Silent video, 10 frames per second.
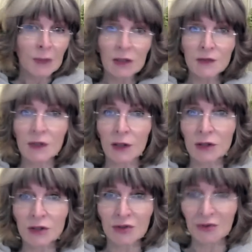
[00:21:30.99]
it's
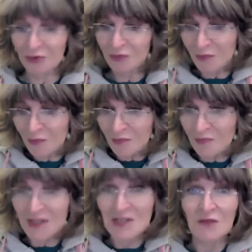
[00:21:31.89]
going to
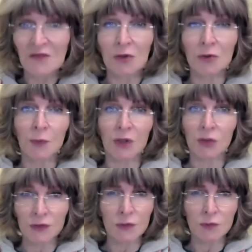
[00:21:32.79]
be difficult
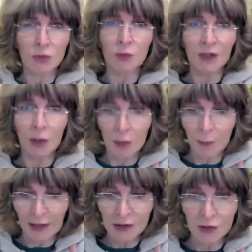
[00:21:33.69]
because you'll be going
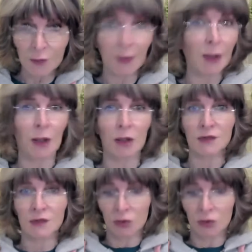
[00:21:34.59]
back to the past.